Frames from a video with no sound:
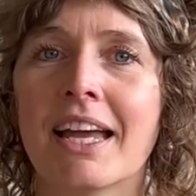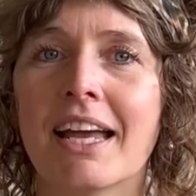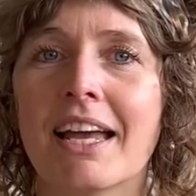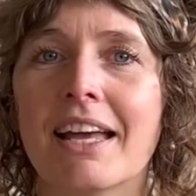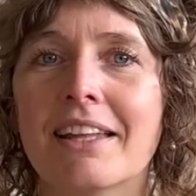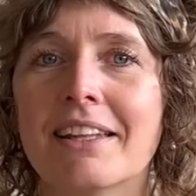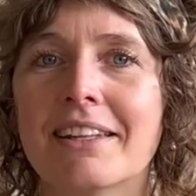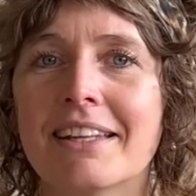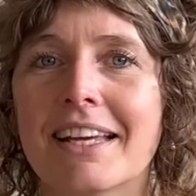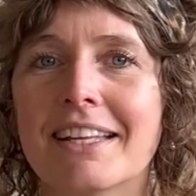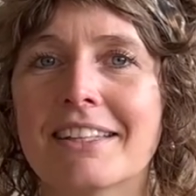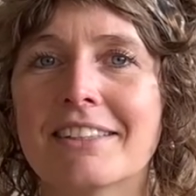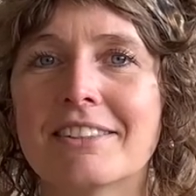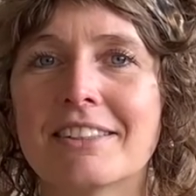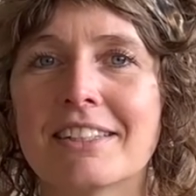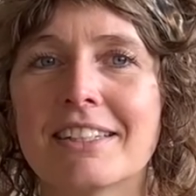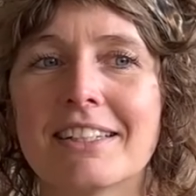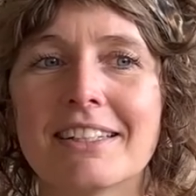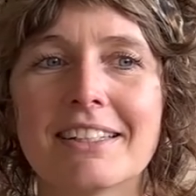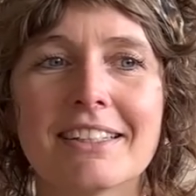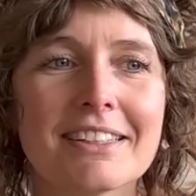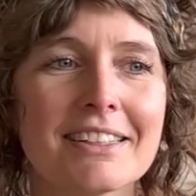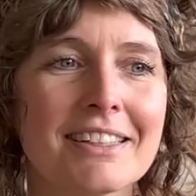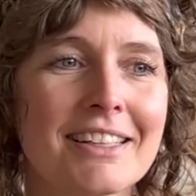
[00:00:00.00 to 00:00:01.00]
And
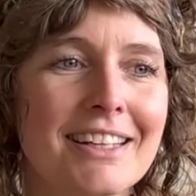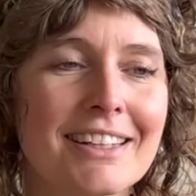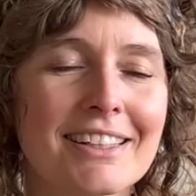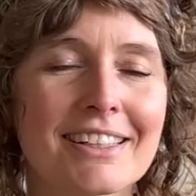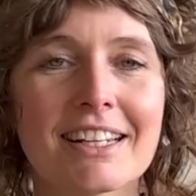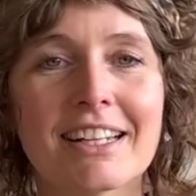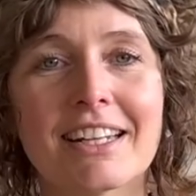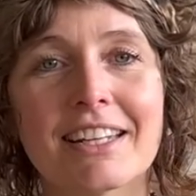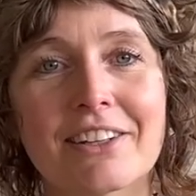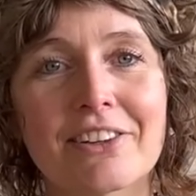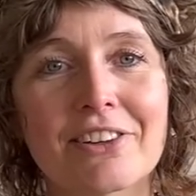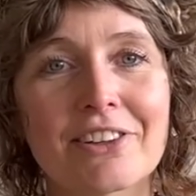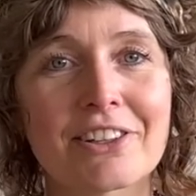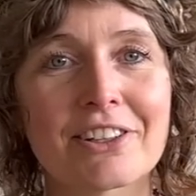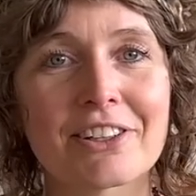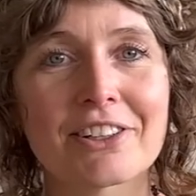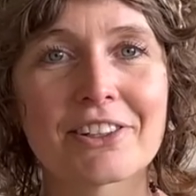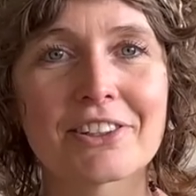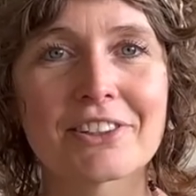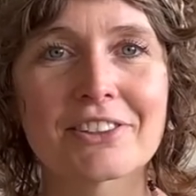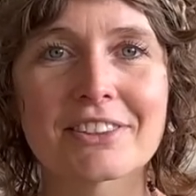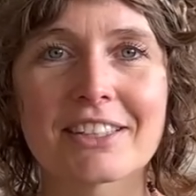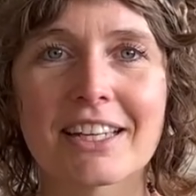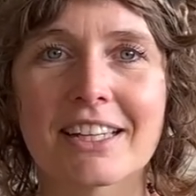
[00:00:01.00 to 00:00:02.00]
the little
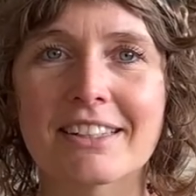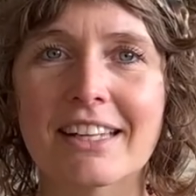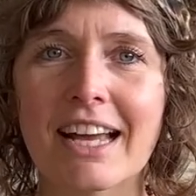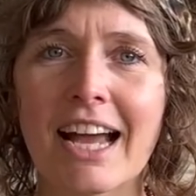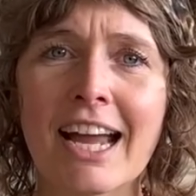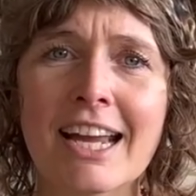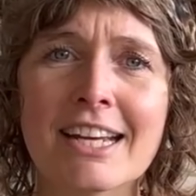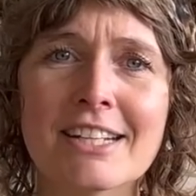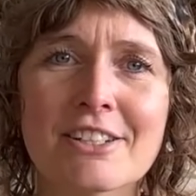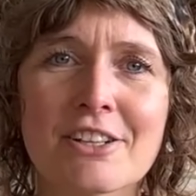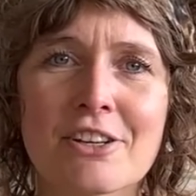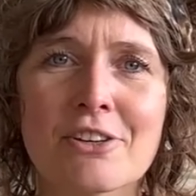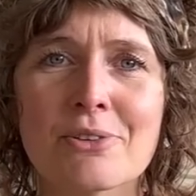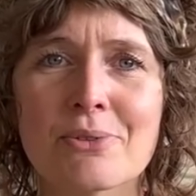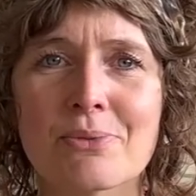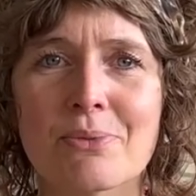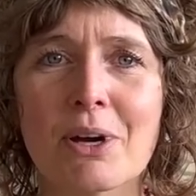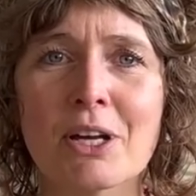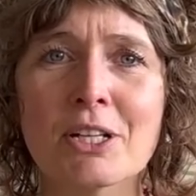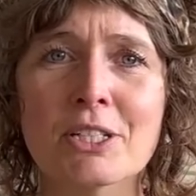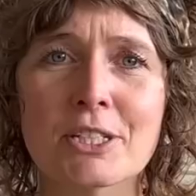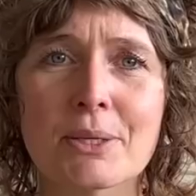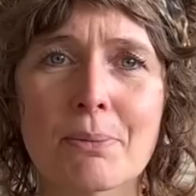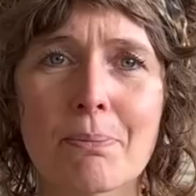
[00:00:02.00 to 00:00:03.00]
girl said, I don't
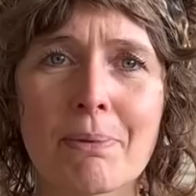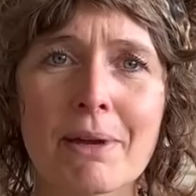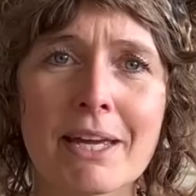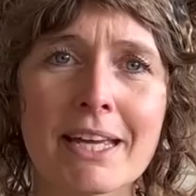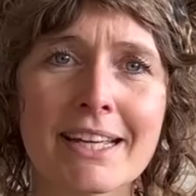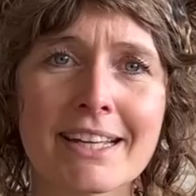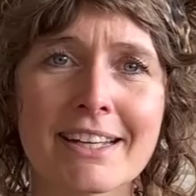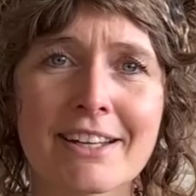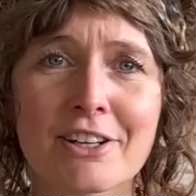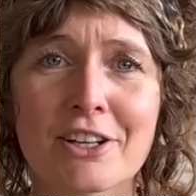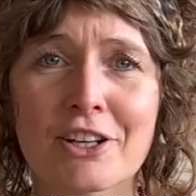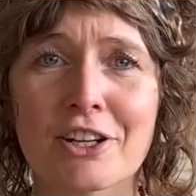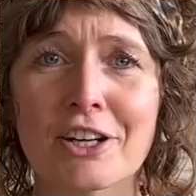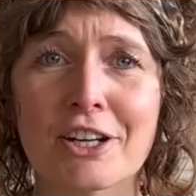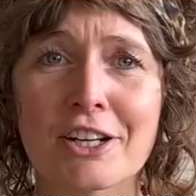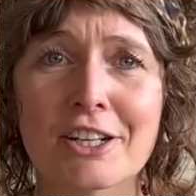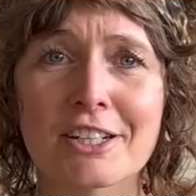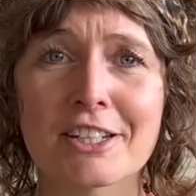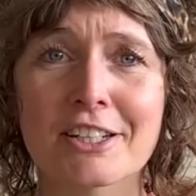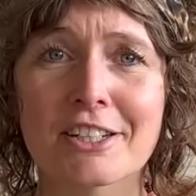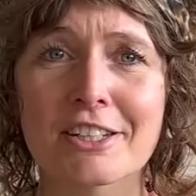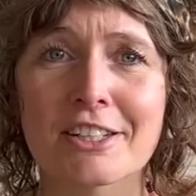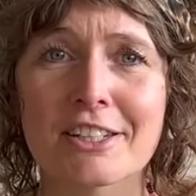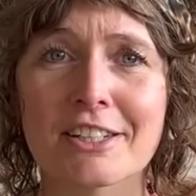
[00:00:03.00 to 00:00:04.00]
want a pink
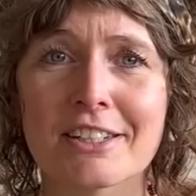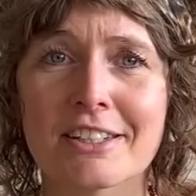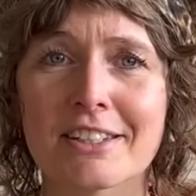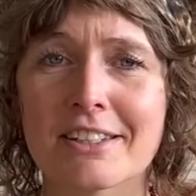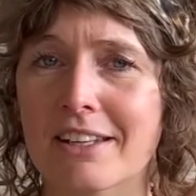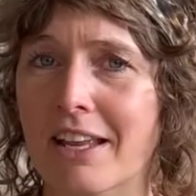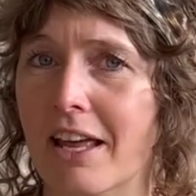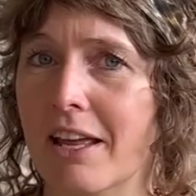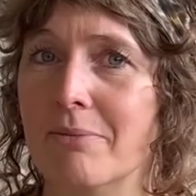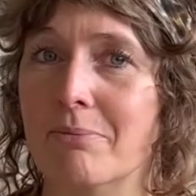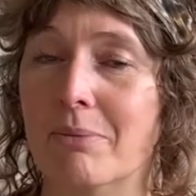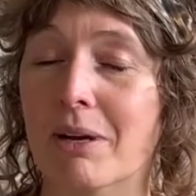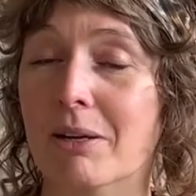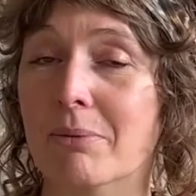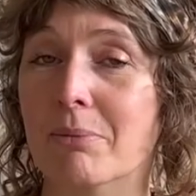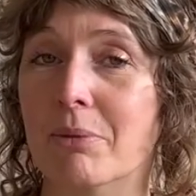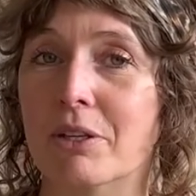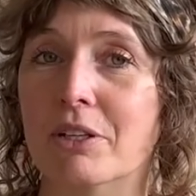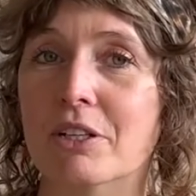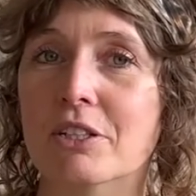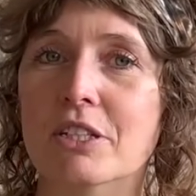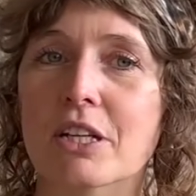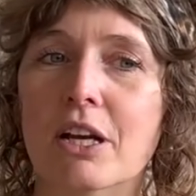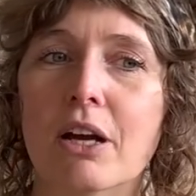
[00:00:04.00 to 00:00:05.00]
cardigan. And my
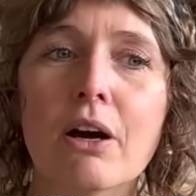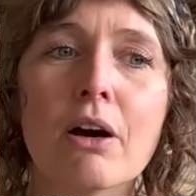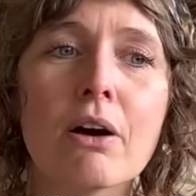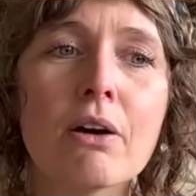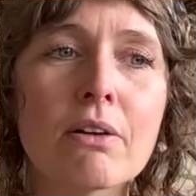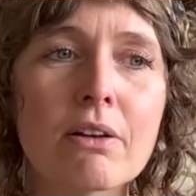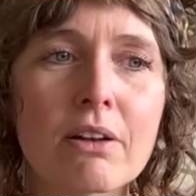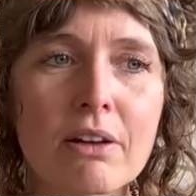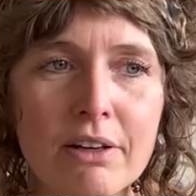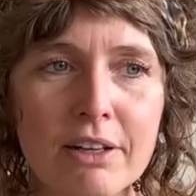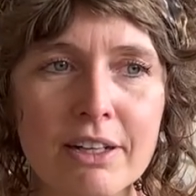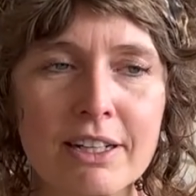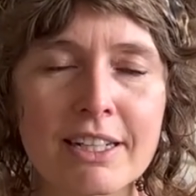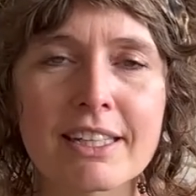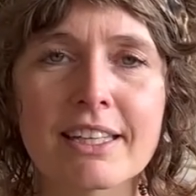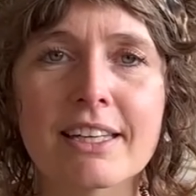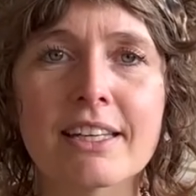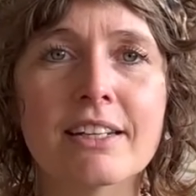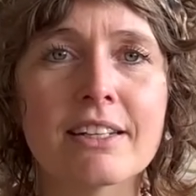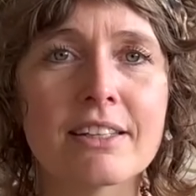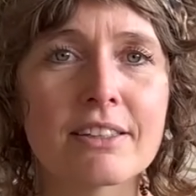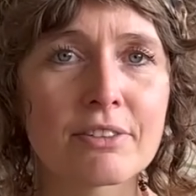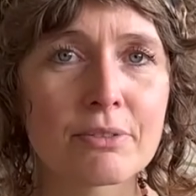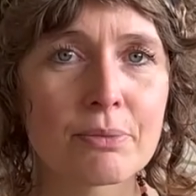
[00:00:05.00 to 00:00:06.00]
mother said, oh, luckily
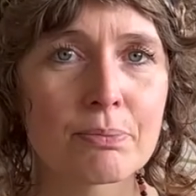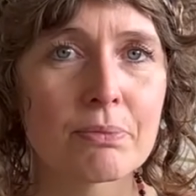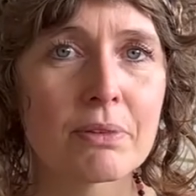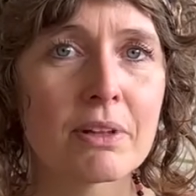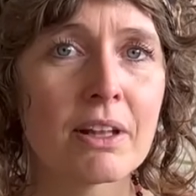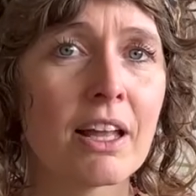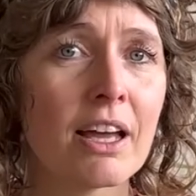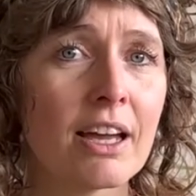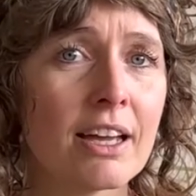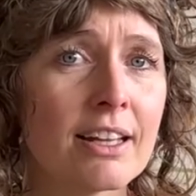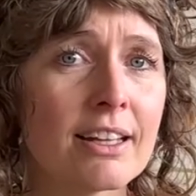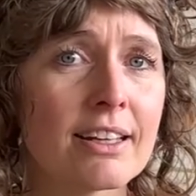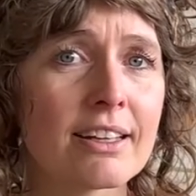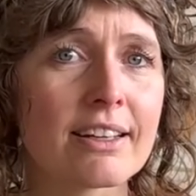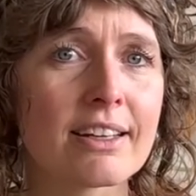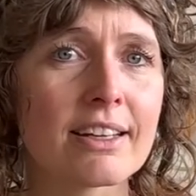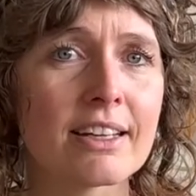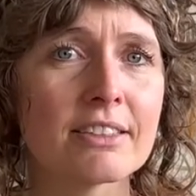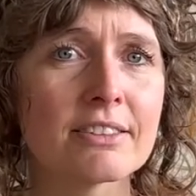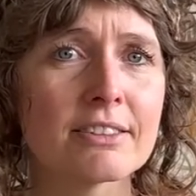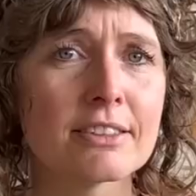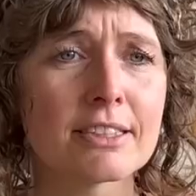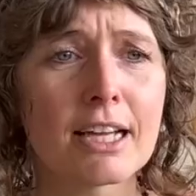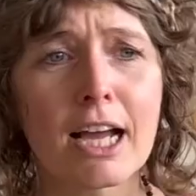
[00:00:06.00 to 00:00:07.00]
it is lilac.
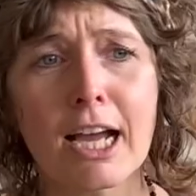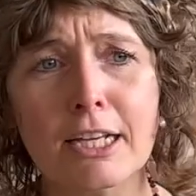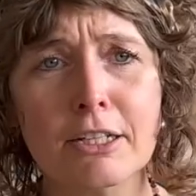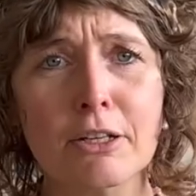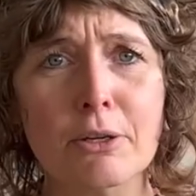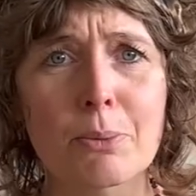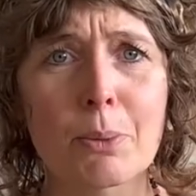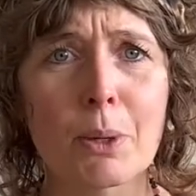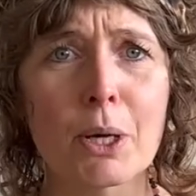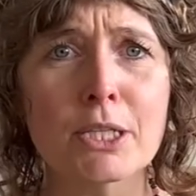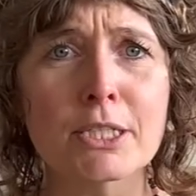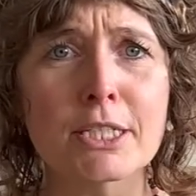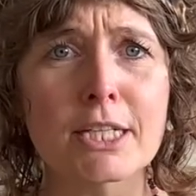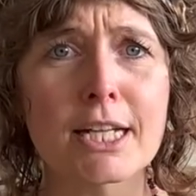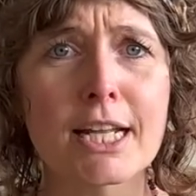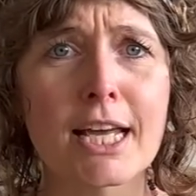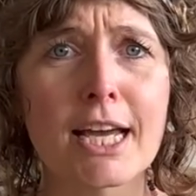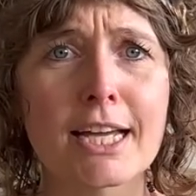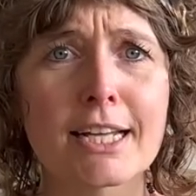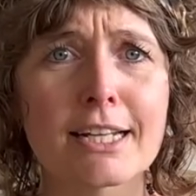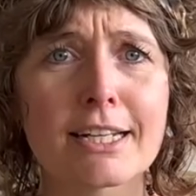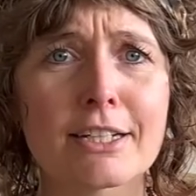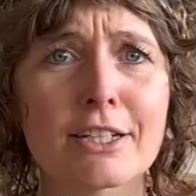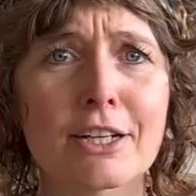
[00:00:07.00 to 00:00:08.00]
And she said, I don't want a
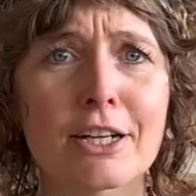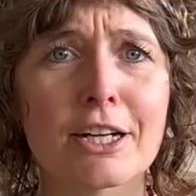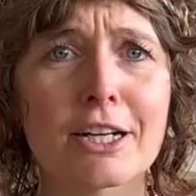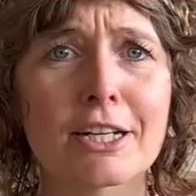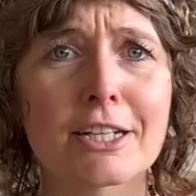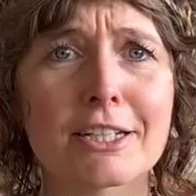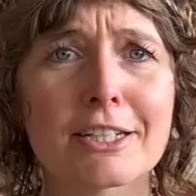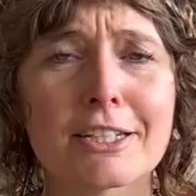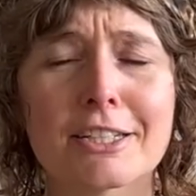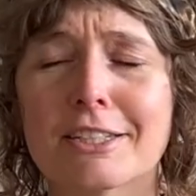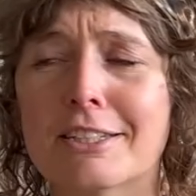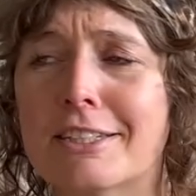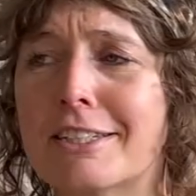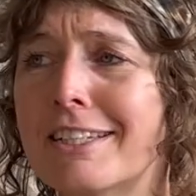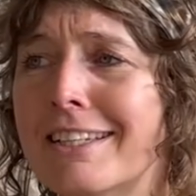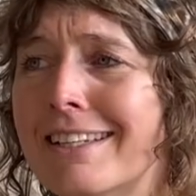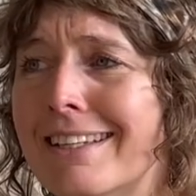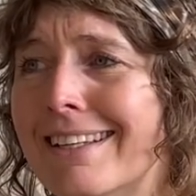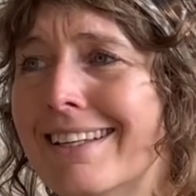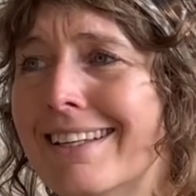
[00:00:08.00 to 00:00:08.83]
lilac cardigan.